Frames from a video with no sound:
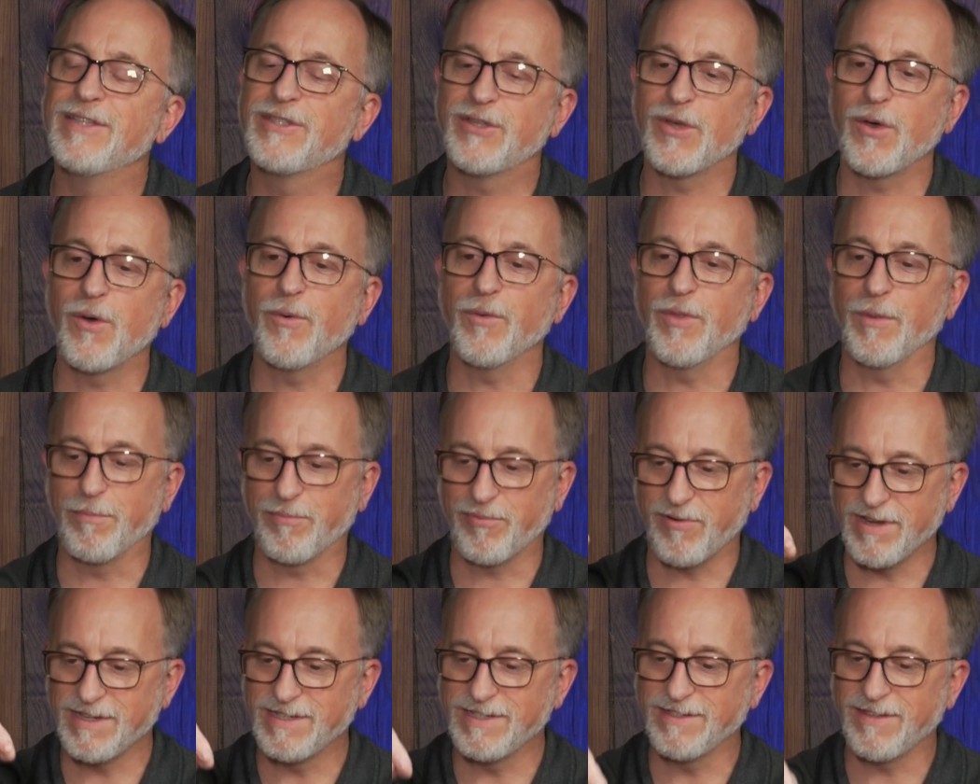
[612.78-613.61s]
So the
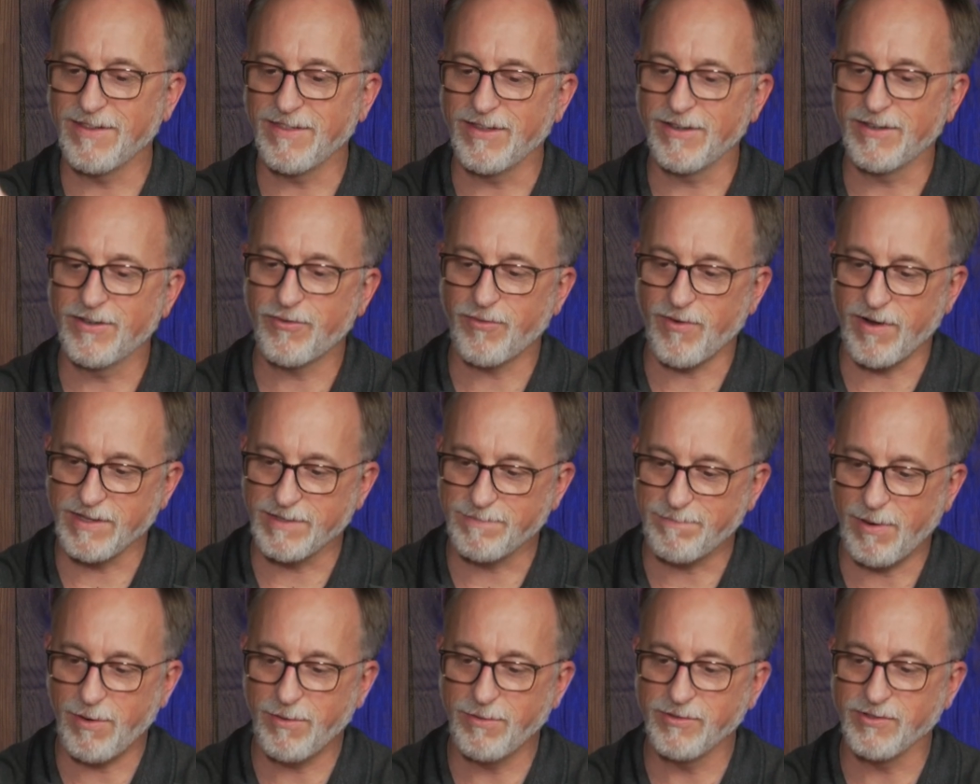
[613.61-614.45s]
presence of the
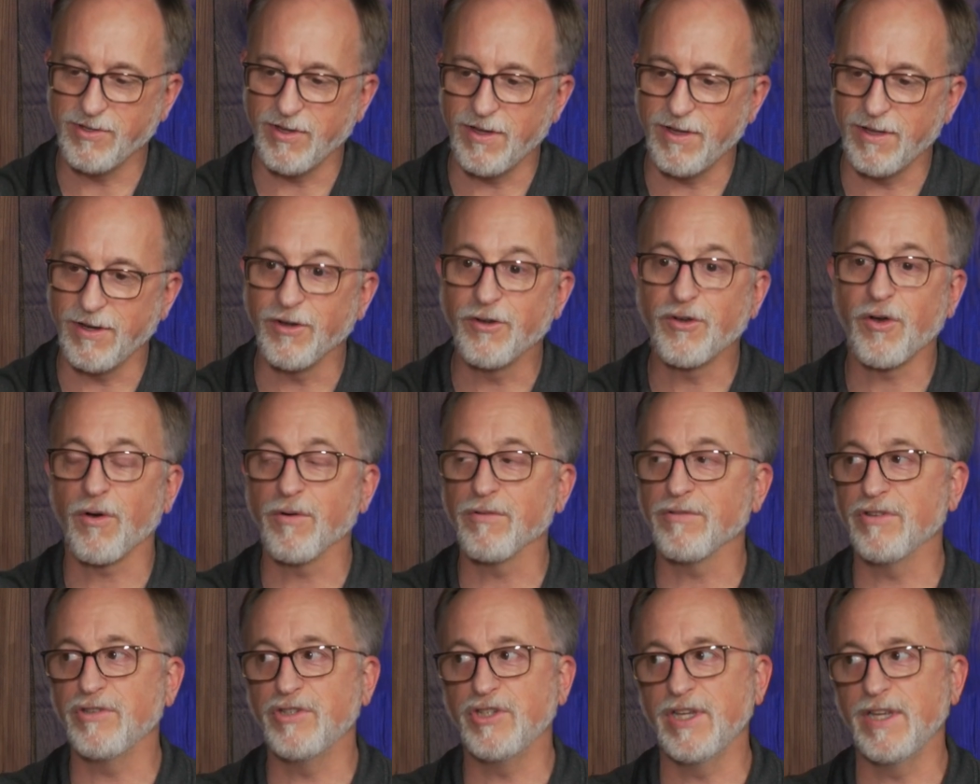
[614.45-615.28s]
transposon
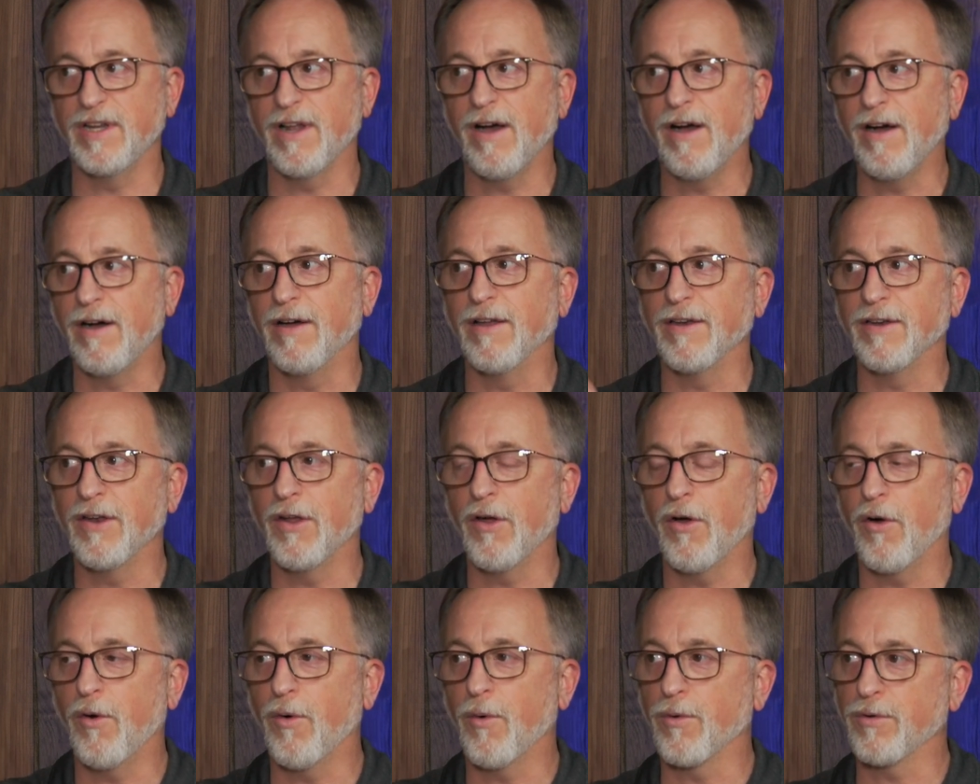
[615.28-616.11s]
turns a gene on
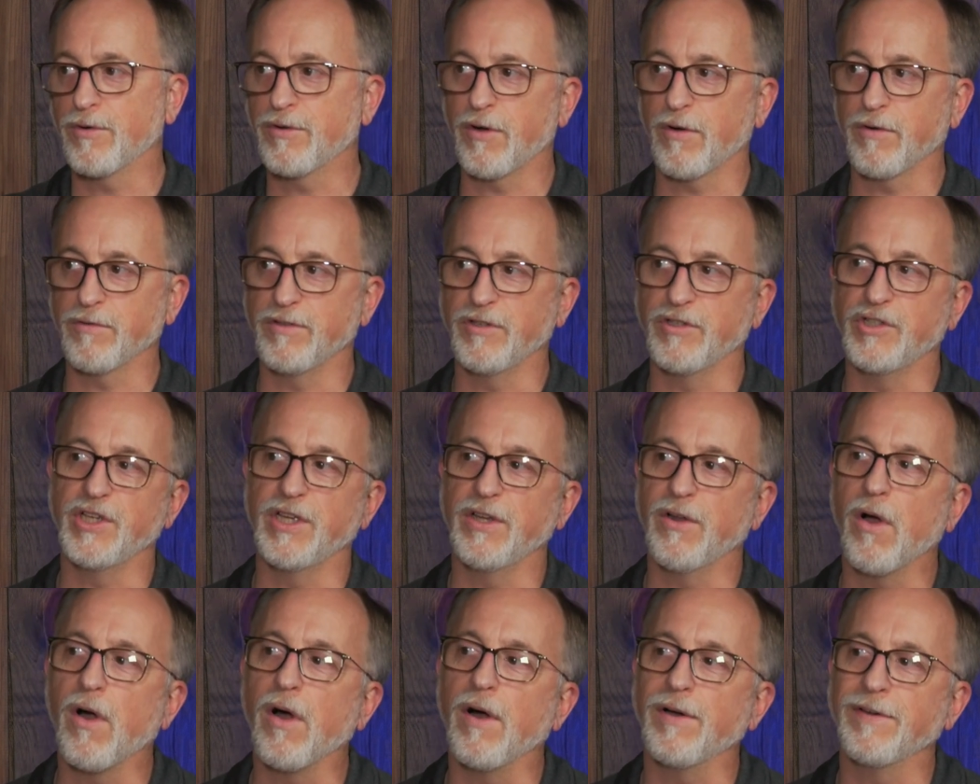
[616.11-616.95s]
or turns a
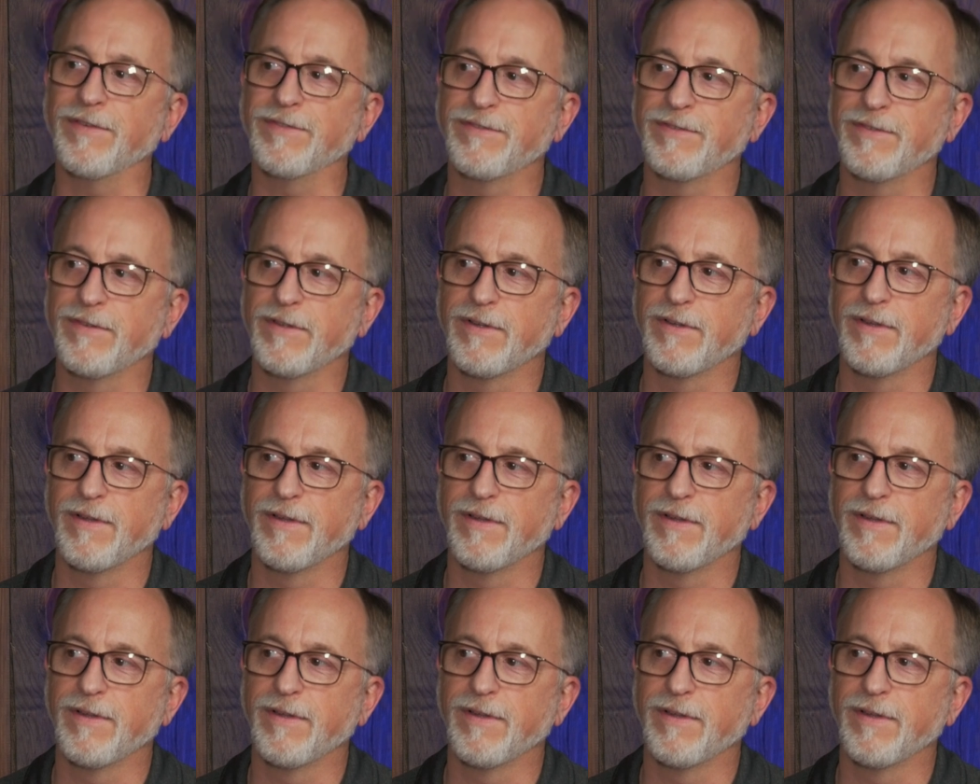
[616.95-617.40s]
gene off.